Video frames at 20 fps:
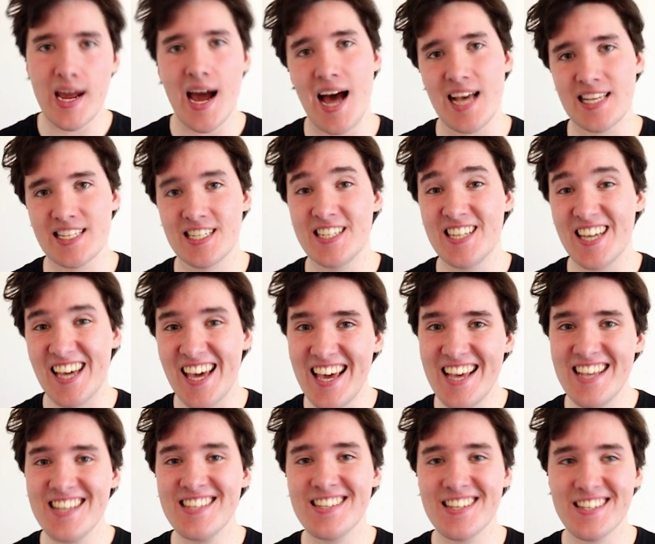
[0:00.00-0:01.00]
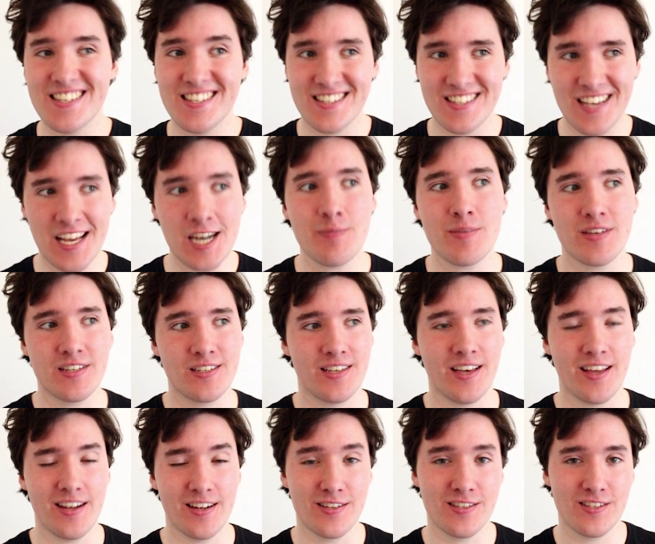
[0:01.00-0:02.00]
asked, is
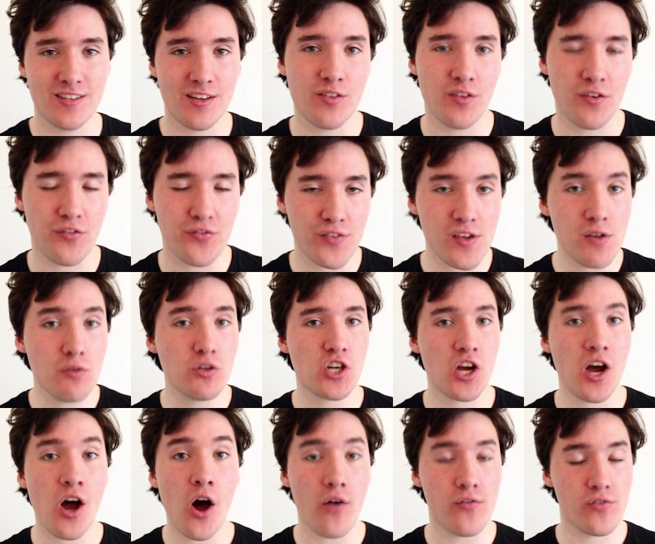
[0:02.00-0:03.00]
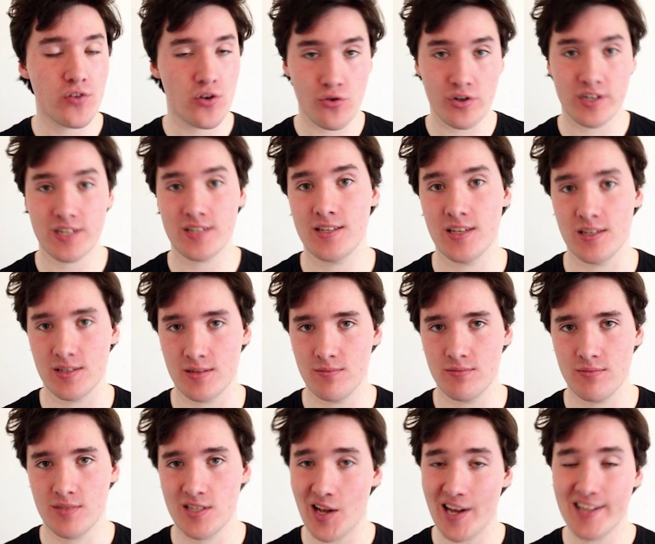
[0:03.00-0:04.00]
CinemaSins the future of criticism?
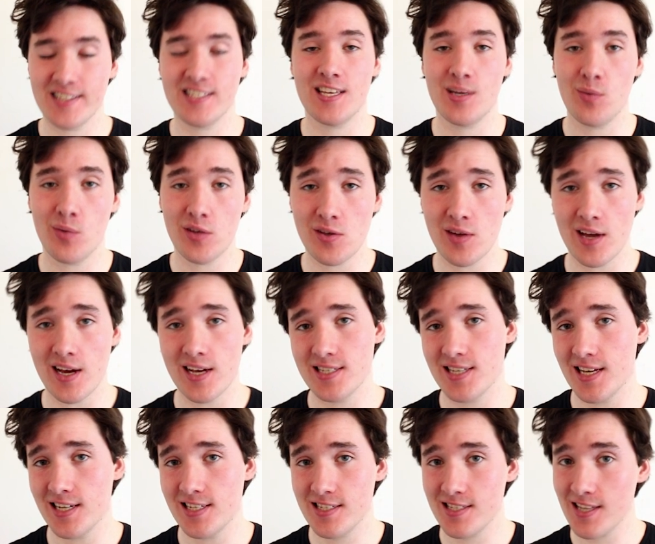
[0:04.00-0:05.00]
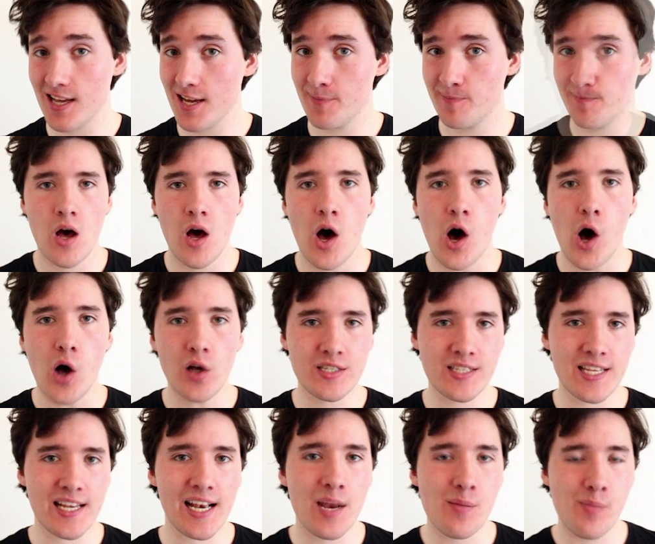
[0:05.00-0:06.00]
So let's see what you guys had to say.
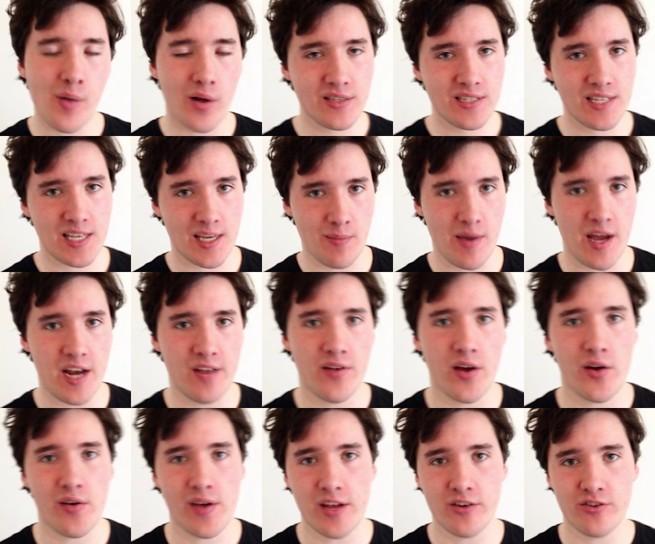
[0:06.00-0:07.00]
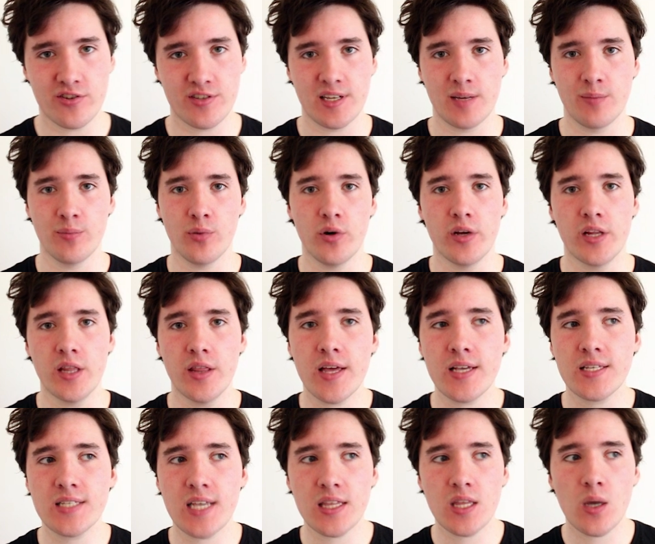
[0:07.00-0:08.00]
Austin Labonte made a very interesting point. They
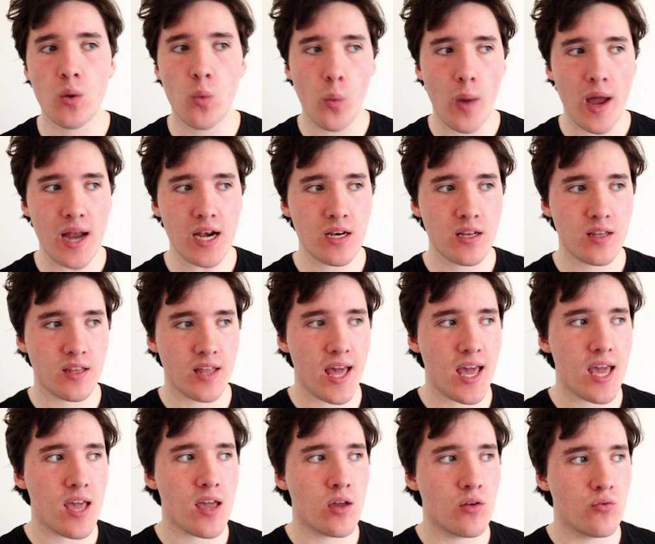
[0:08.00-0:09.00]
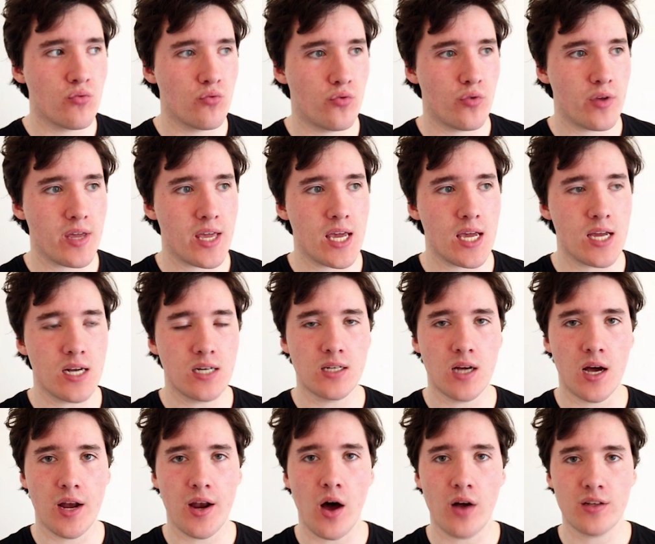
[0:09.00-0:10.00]
said that when they read
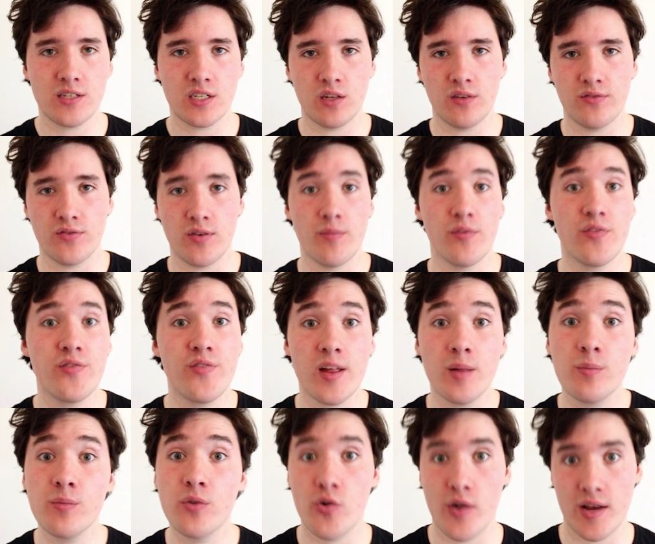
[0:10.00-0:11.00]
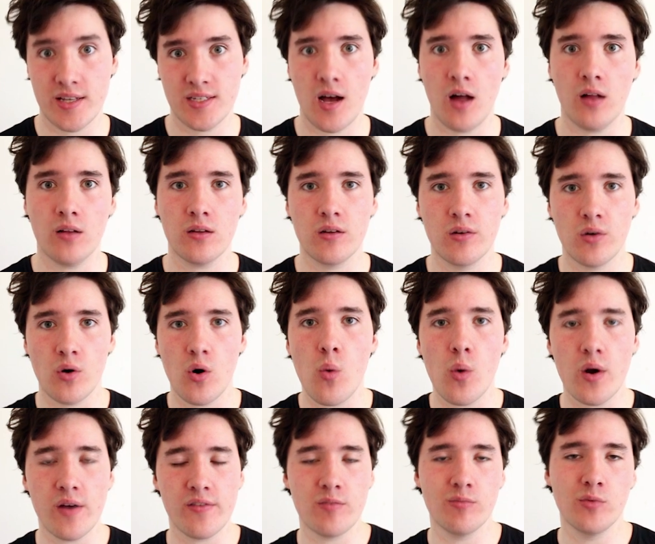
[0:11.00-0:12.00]
an article from FilmCritHulk, or one
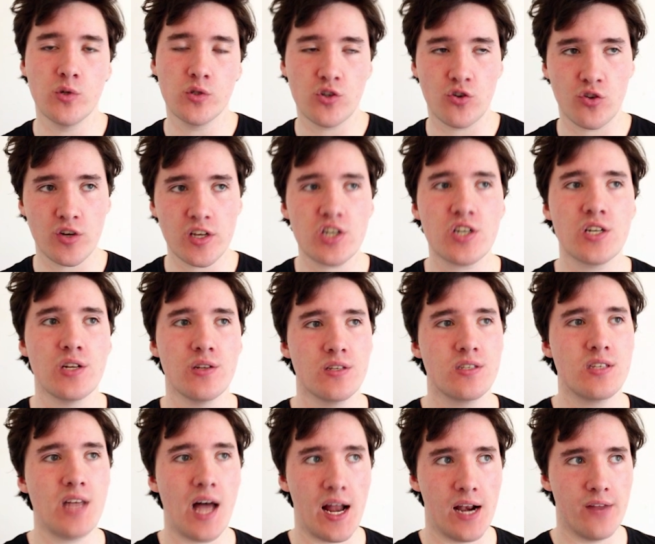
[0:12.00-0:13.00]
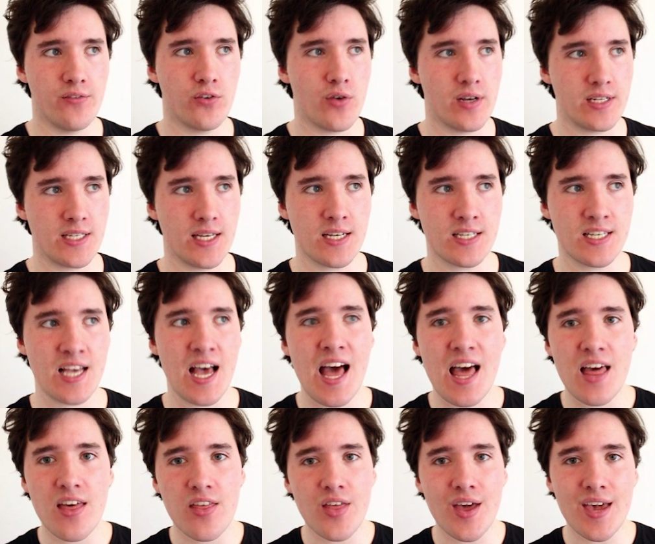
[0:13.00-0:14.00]
of the more traditional style of critics,
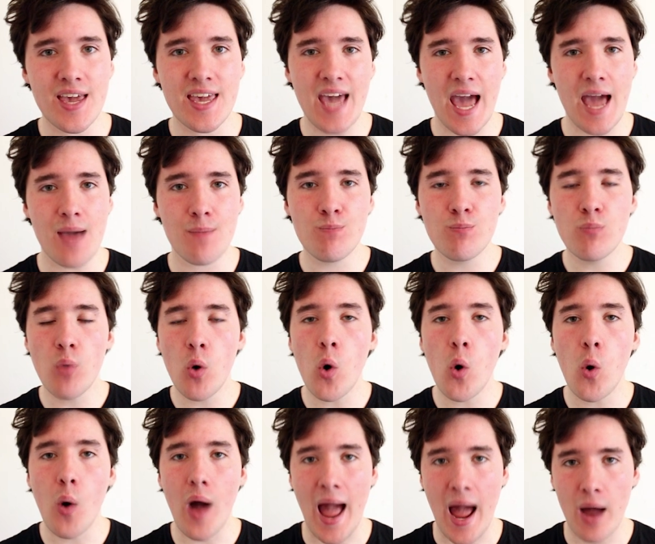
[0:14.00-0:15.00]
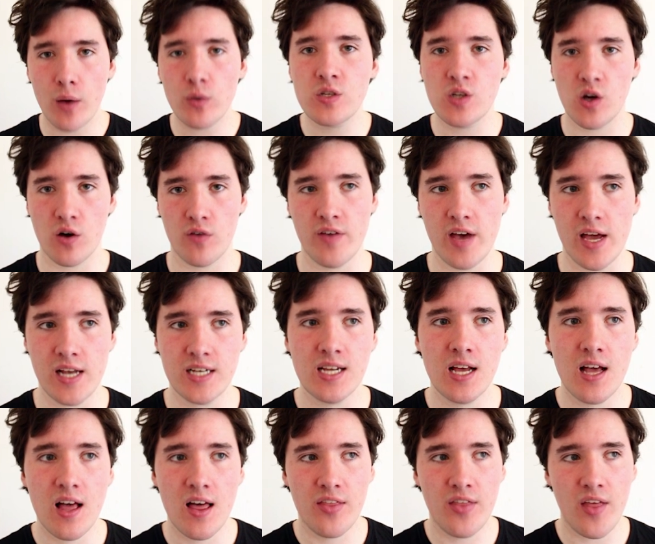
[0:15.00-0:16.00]
they get more out of it
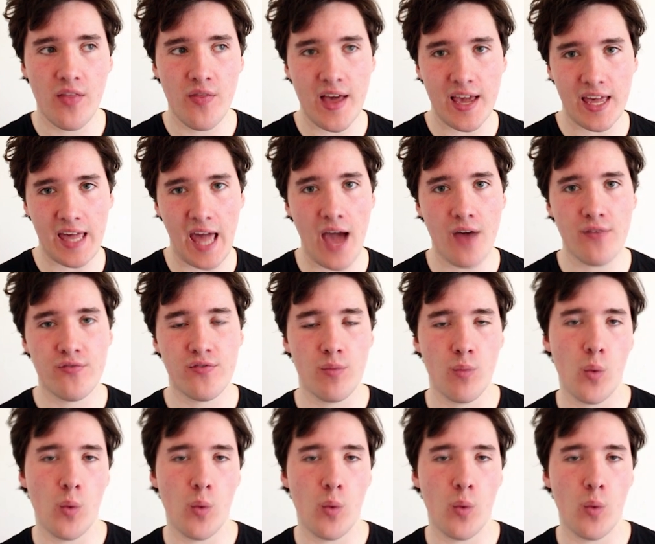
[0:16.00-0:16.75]
than they get from